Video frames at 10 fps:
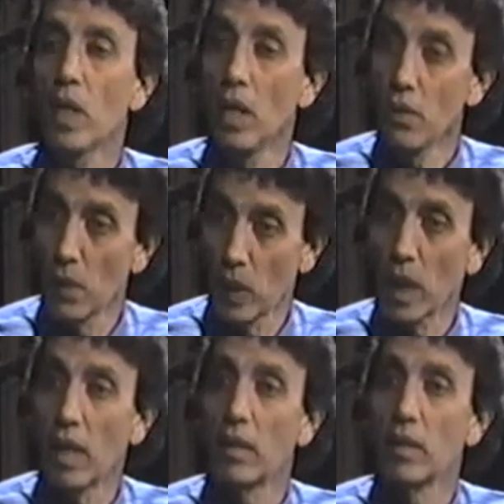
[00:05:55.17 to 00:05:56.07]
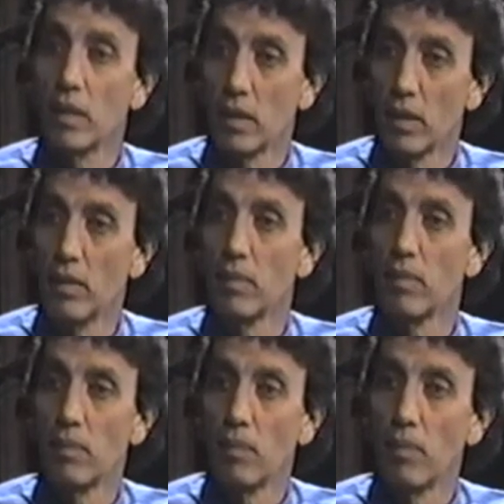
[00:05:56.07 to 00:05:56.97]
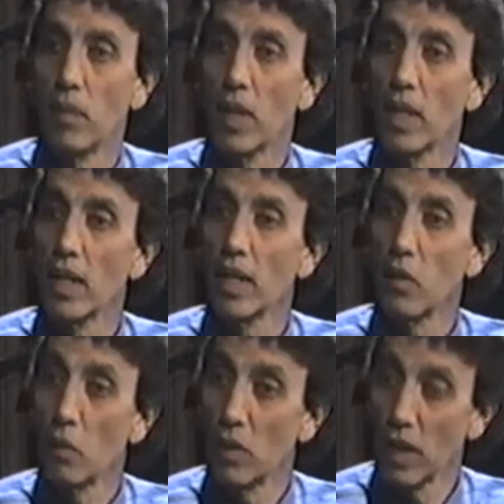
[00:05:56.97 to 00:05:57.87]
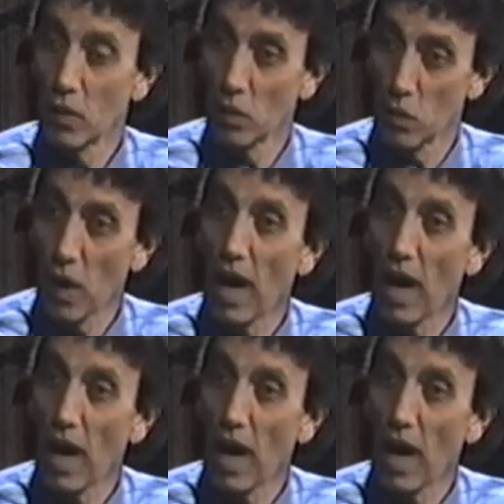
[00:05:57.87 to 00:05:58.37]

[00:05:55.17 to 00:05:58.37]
It's probably 30% of what I see is skin diseases.